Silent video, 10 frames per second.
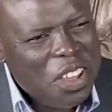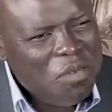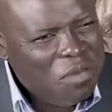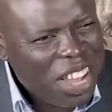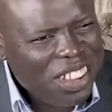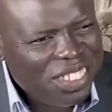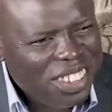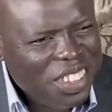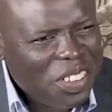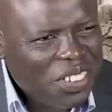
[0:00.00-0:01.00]

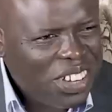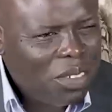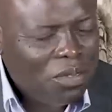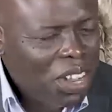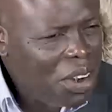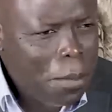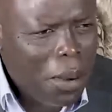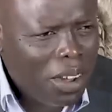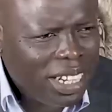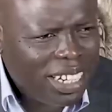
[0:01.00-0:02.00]
Invest in your dream. Very
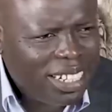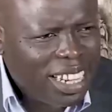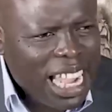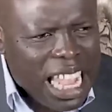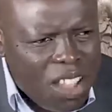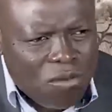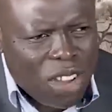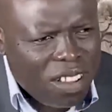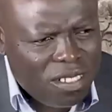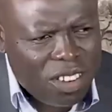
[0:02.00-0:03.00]
important.
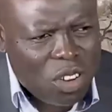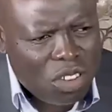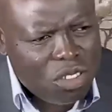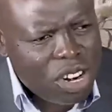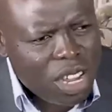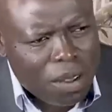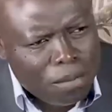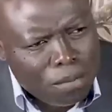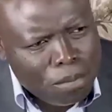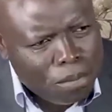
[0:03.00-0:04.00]
Invest in your
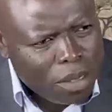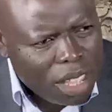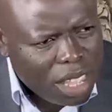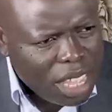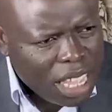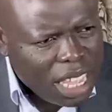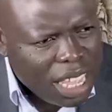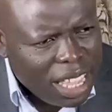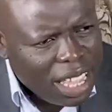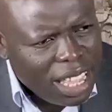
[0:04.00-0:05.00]
dream.
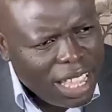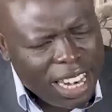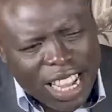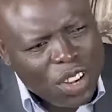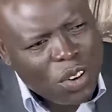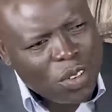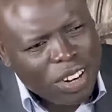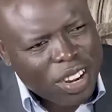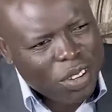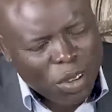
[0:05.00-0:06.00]
And I know
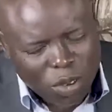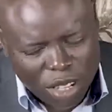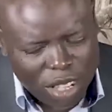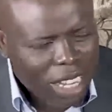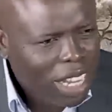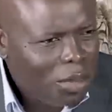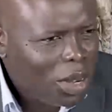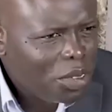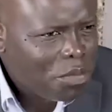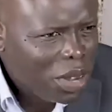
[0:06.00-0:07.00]
now you're even thinking
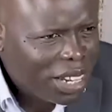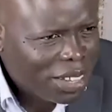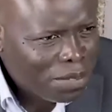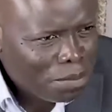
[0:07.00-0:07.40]
about money.